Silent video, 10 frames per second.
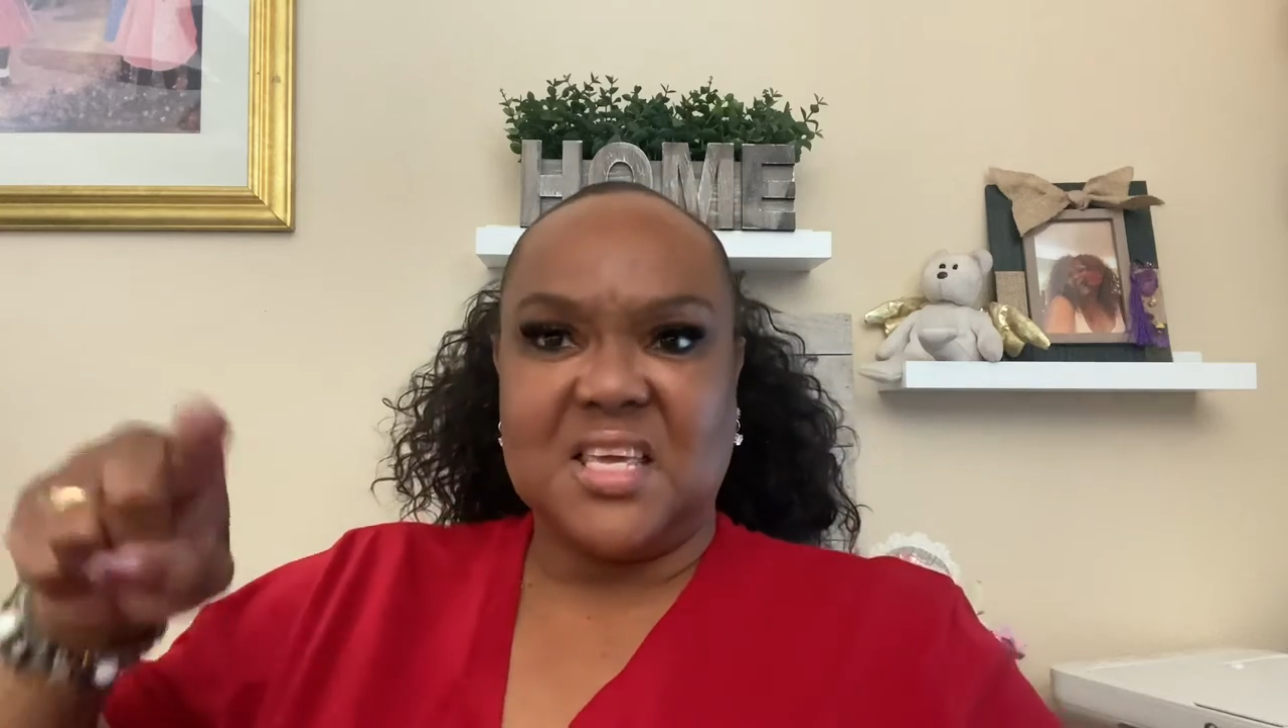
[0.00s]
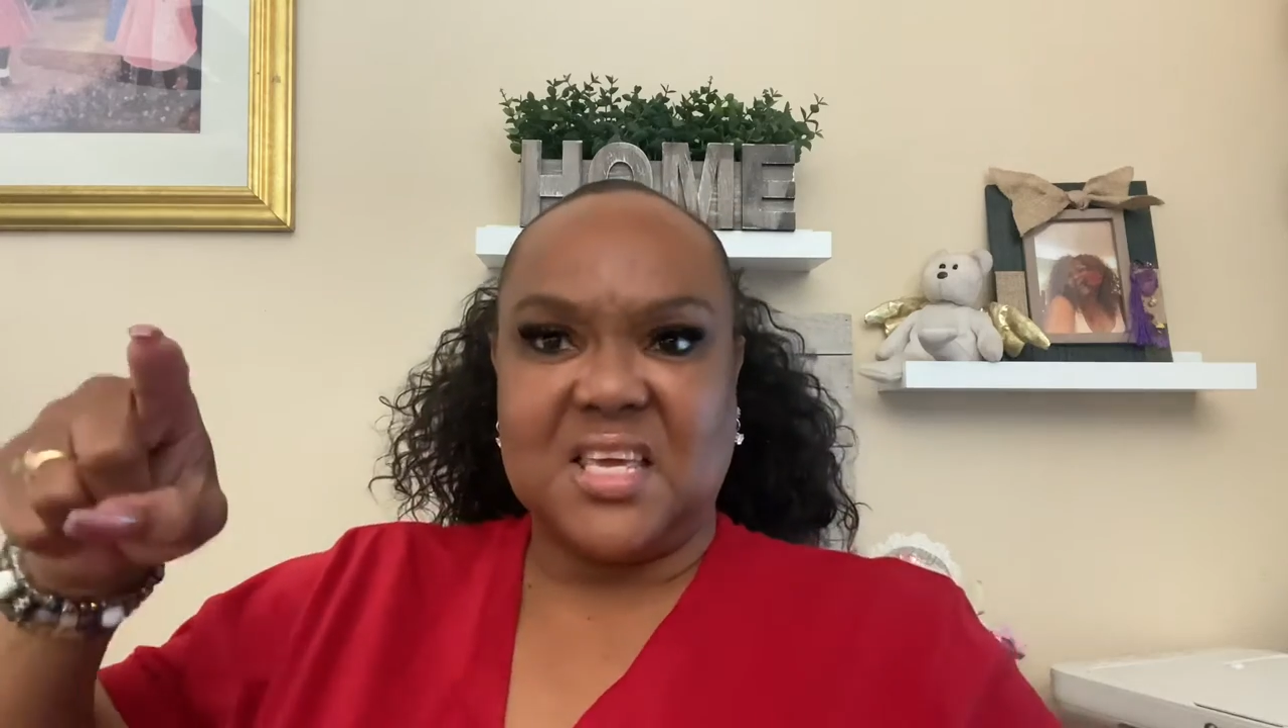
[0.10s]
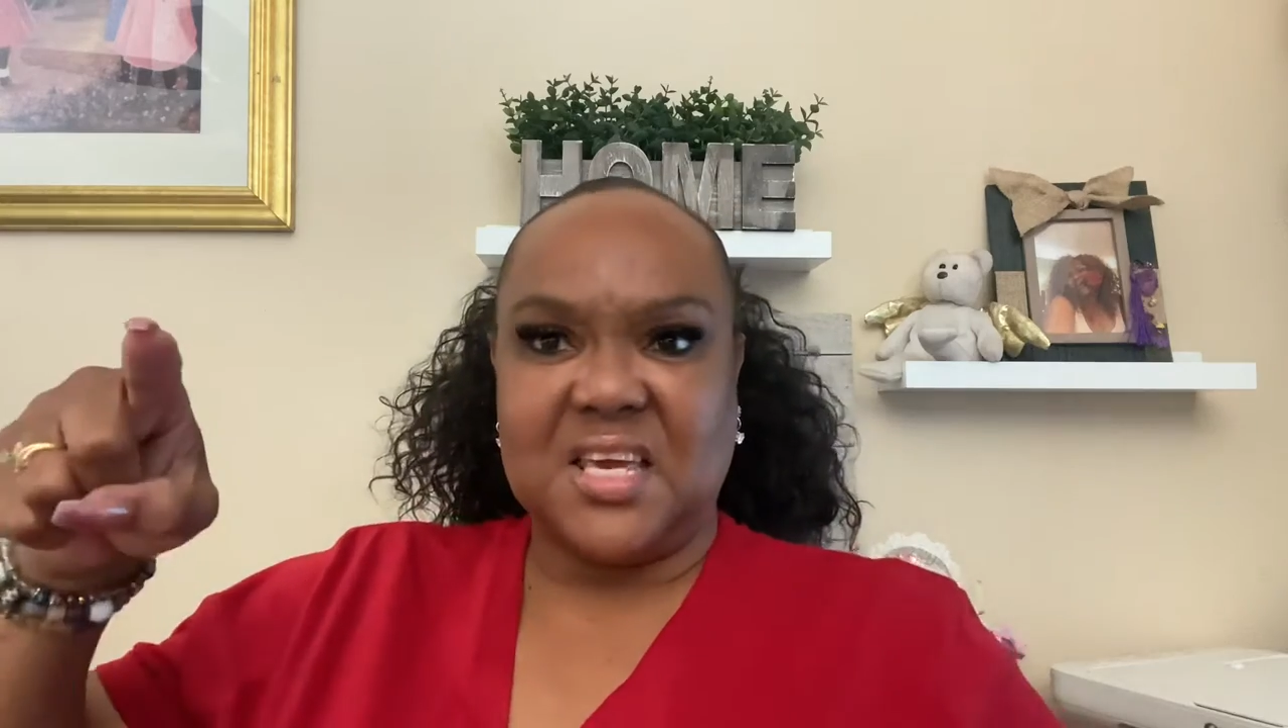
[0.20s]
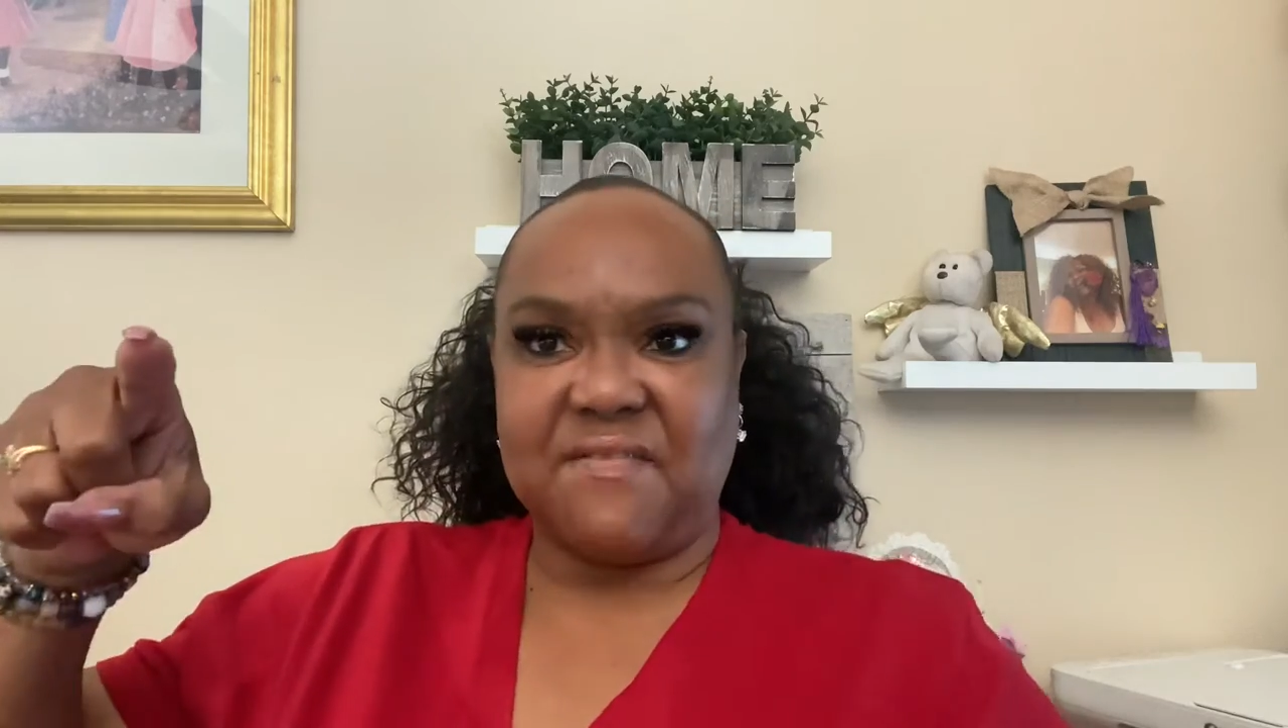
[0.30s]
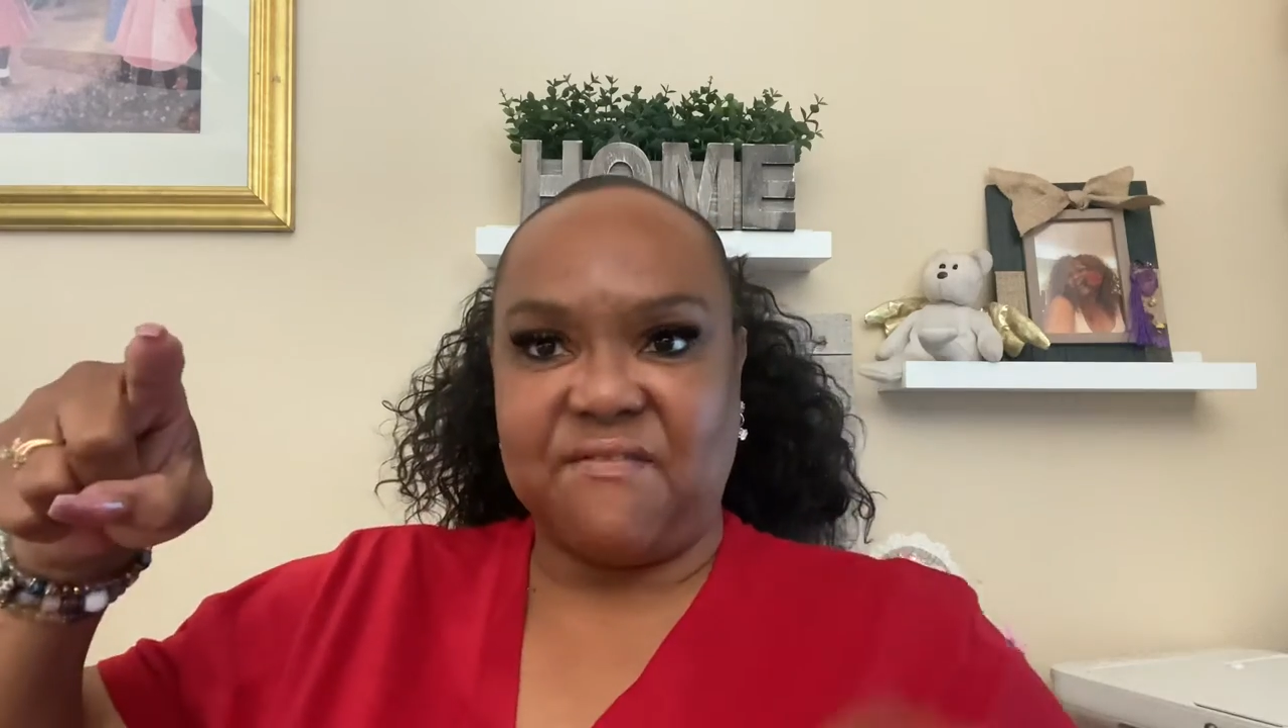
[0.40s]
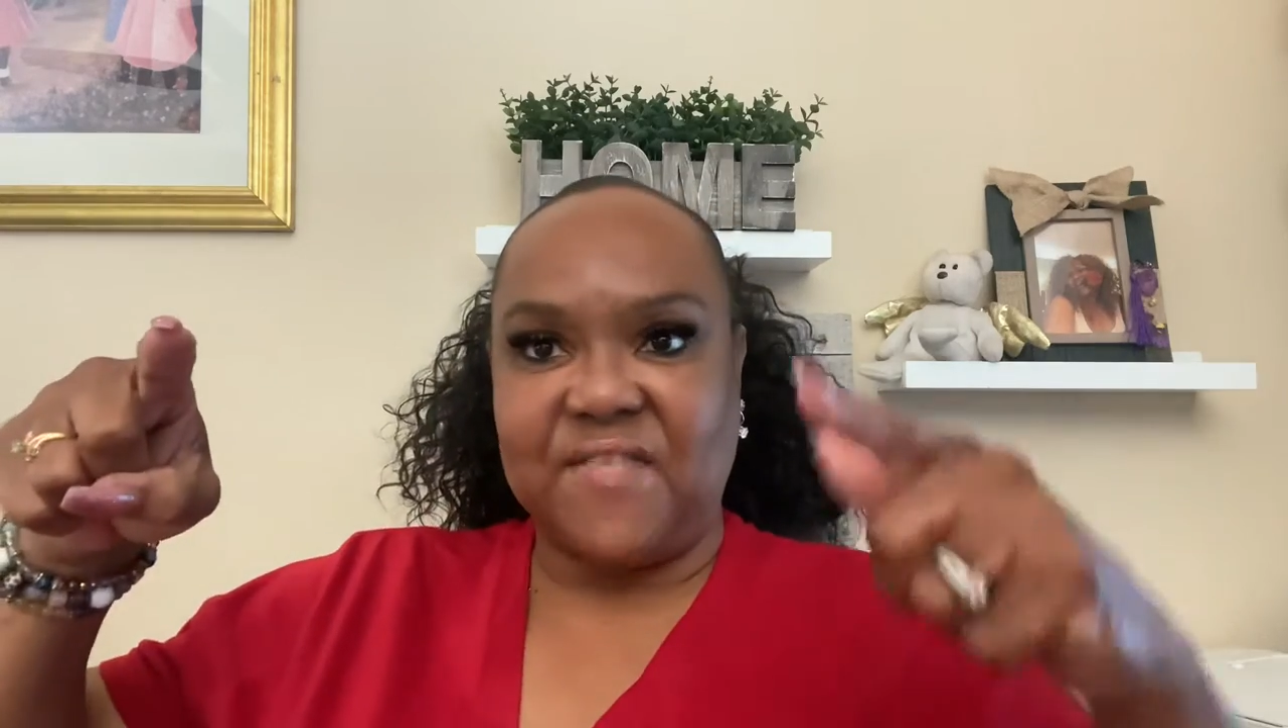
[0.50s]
get